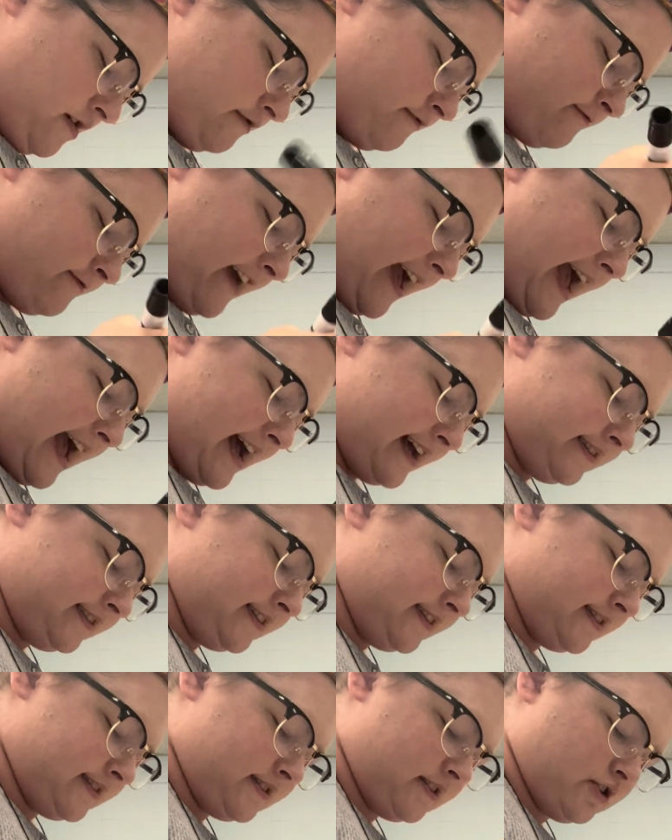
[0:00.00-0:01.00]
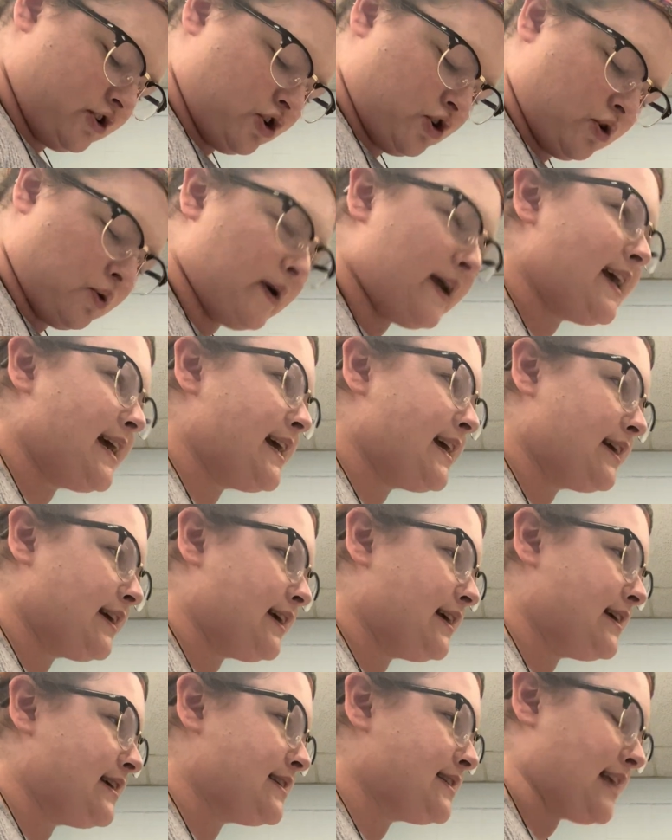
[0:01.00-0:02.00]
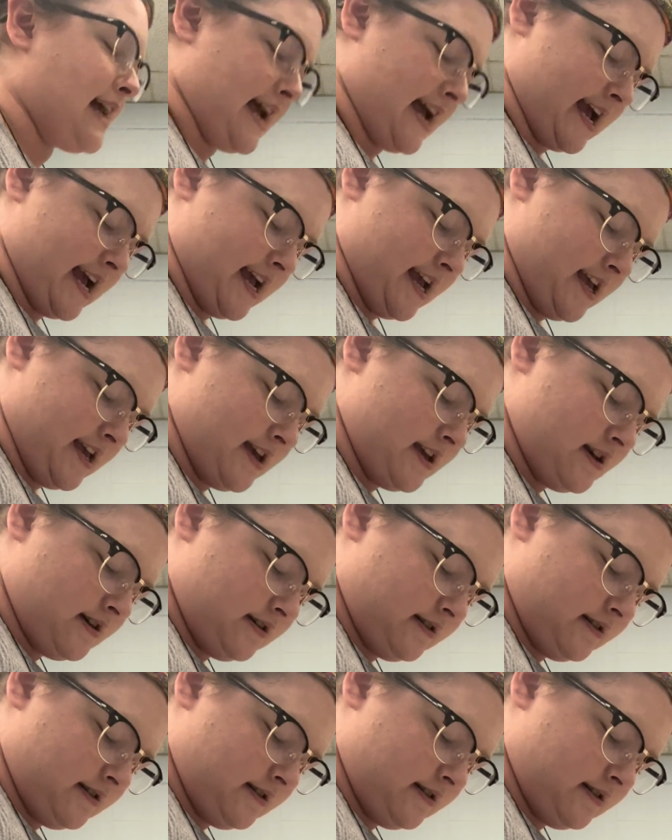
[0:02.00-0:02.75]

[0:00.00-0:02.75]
Fast, quick is a